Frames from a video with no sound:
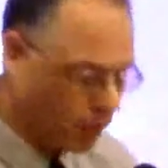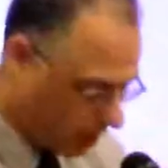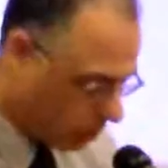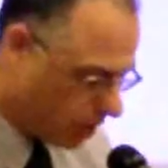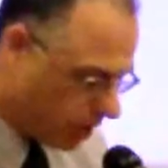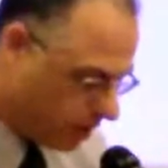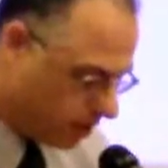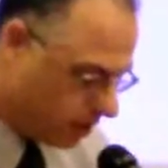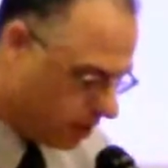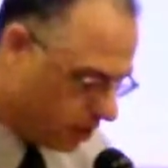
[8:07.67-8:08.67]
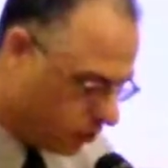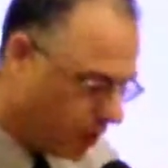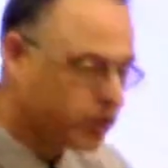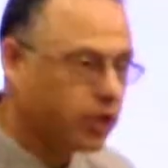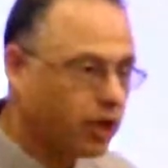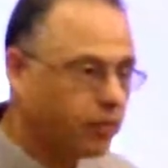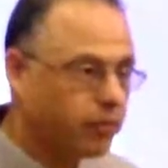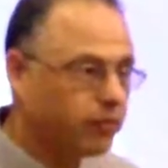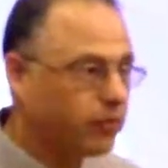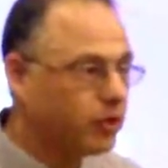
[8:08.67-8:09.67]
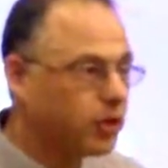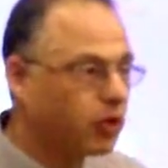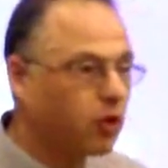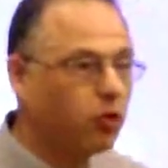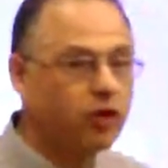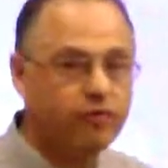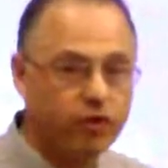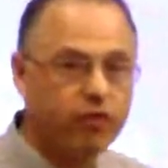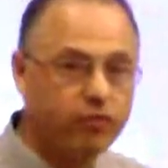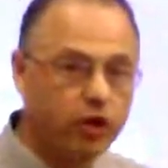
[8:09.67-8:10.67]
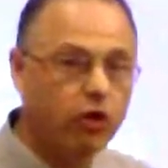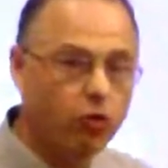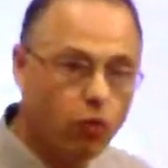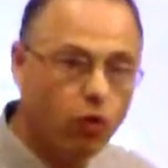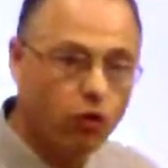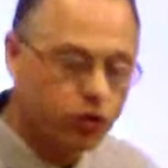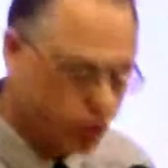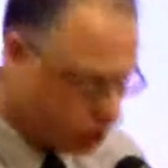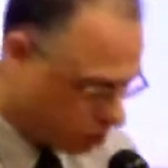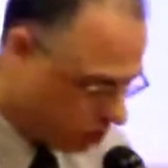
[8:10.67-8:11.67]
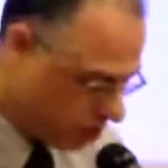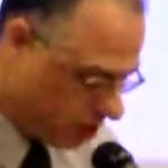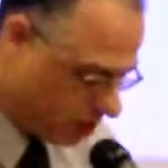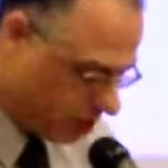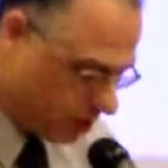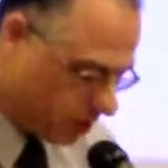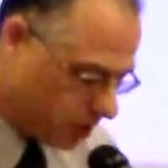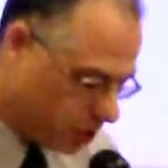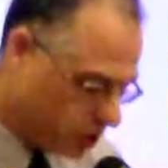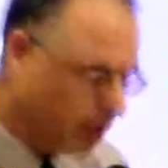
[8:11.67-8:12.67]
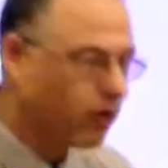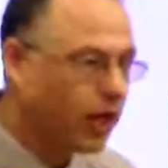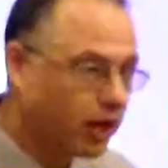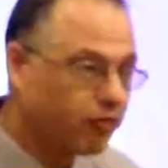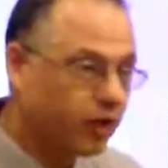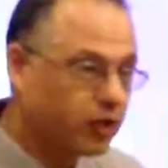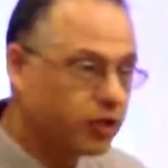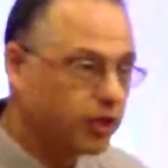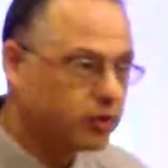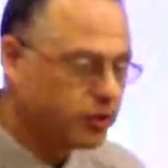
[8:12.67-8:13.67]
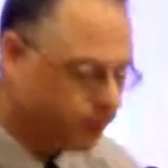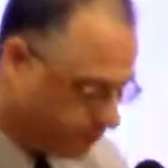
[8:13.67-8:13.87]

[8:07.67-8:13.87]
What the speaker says: Okay? Rest up. Don't go on any very, very long walks, because that will aggravate it.